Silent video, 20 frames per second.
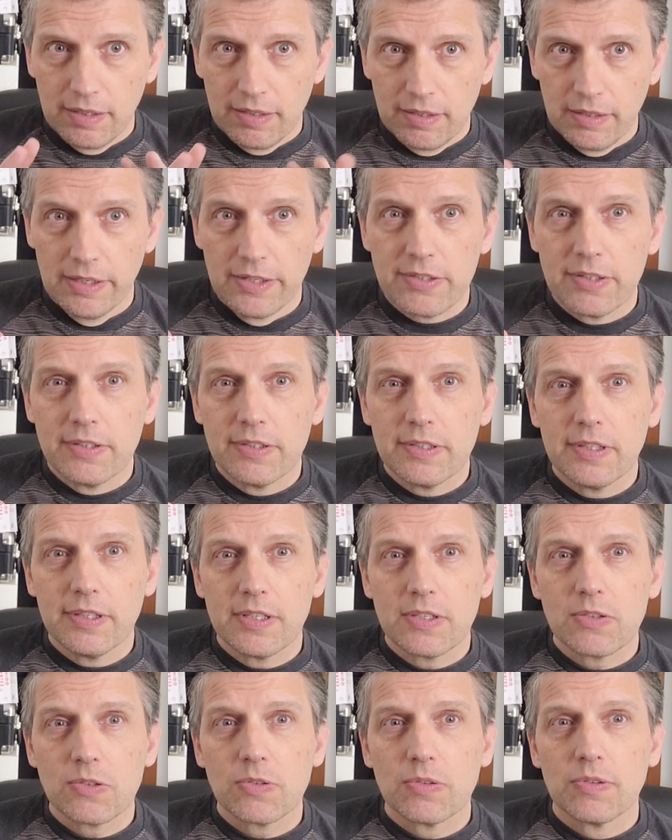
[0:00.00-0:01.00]
listen to
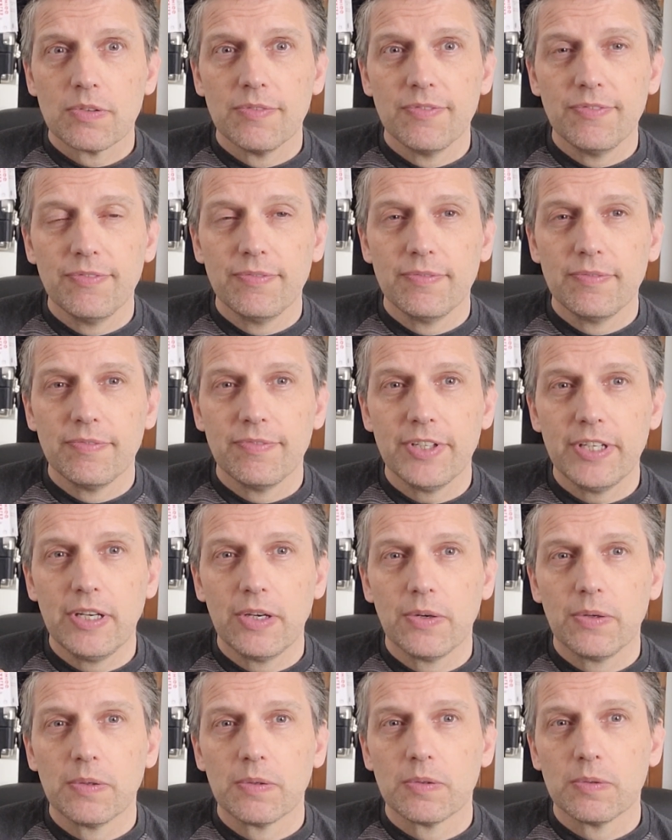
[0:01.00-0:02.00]
this
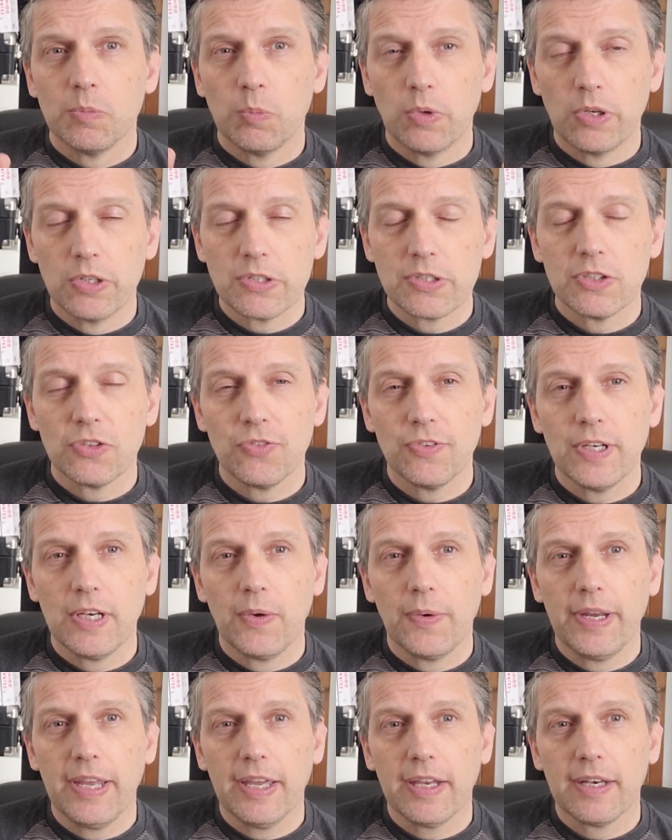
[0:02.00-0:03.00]
video, watch this
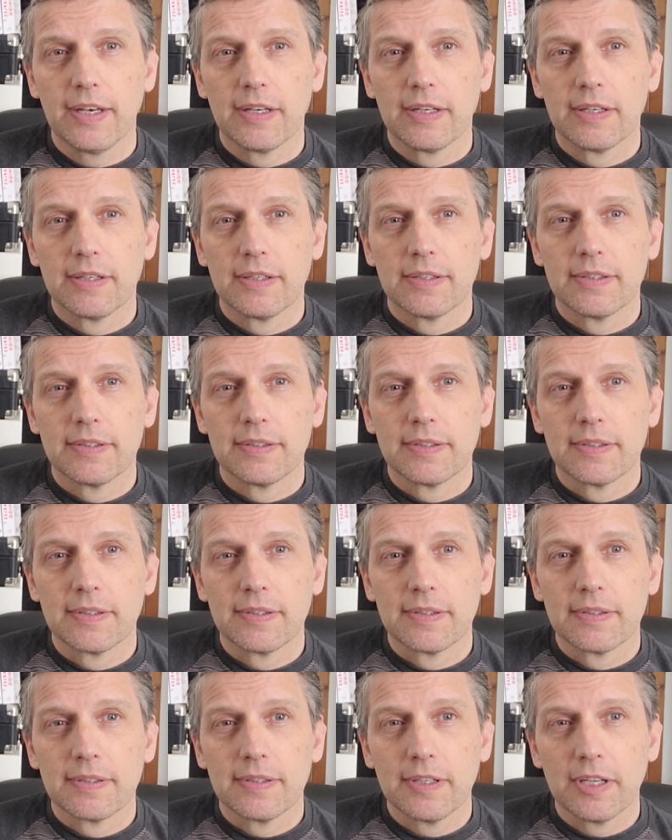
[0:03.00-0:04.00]
video again
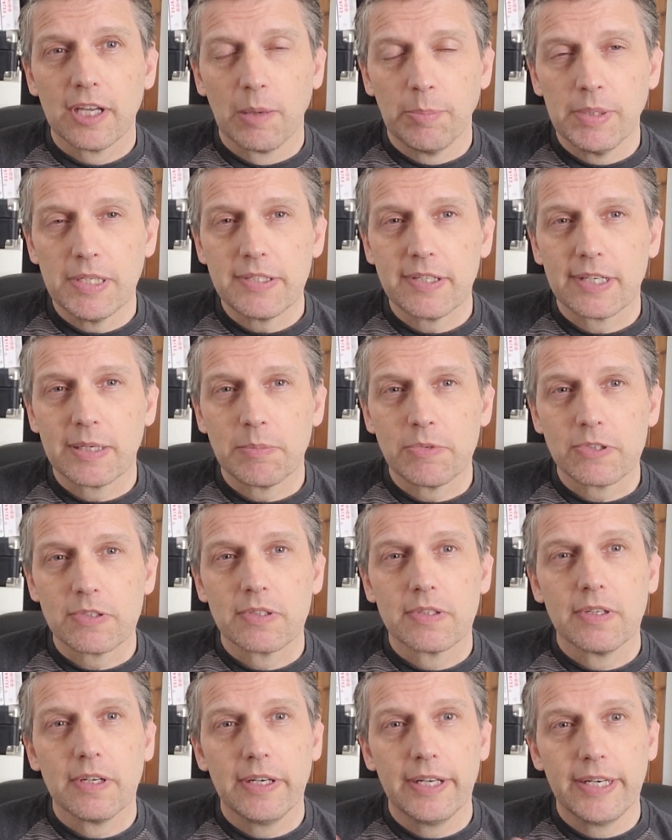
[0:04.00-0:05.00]
a couple of times,
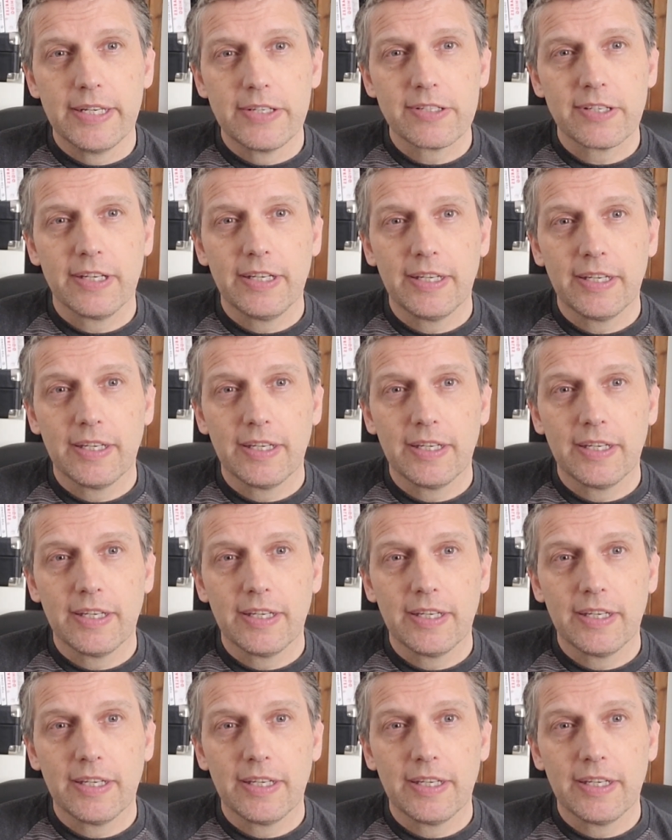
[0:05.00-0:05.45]
let it sink